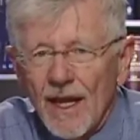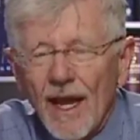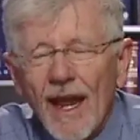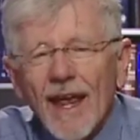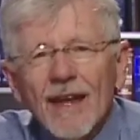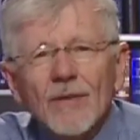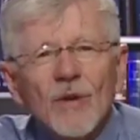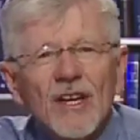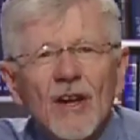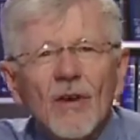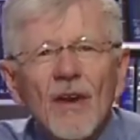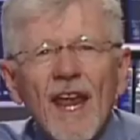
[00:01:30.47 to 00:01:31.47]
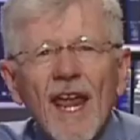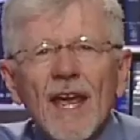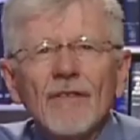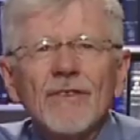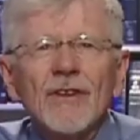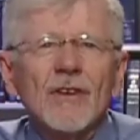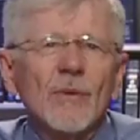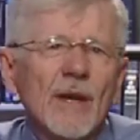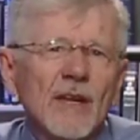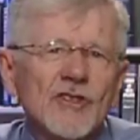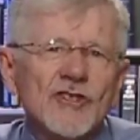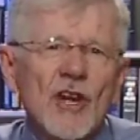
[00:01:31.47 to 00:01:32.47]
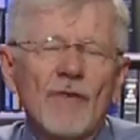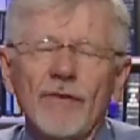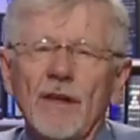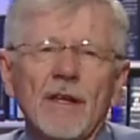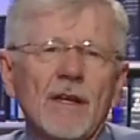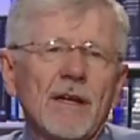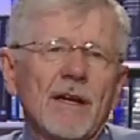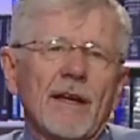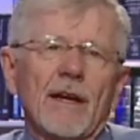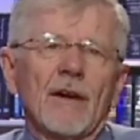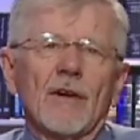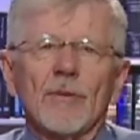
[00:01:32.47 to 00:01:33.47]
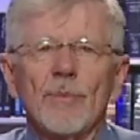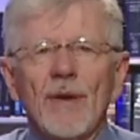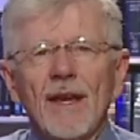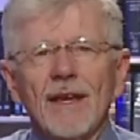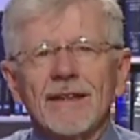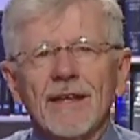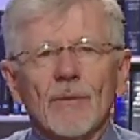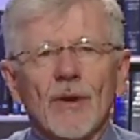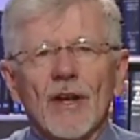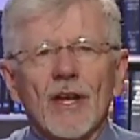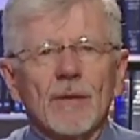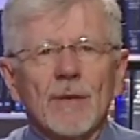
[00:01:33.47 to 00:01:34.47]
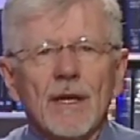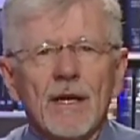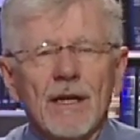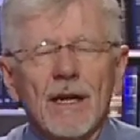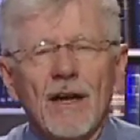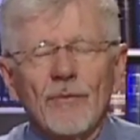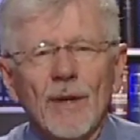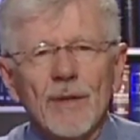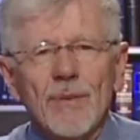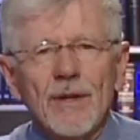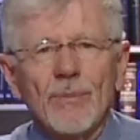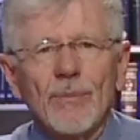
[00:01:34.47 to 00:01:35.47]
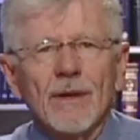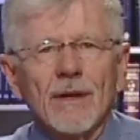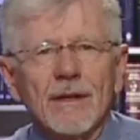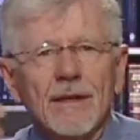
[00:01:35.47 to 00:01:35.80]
And we don't have to, we can shuffle along at our own pace, and we're not going to be cut off by people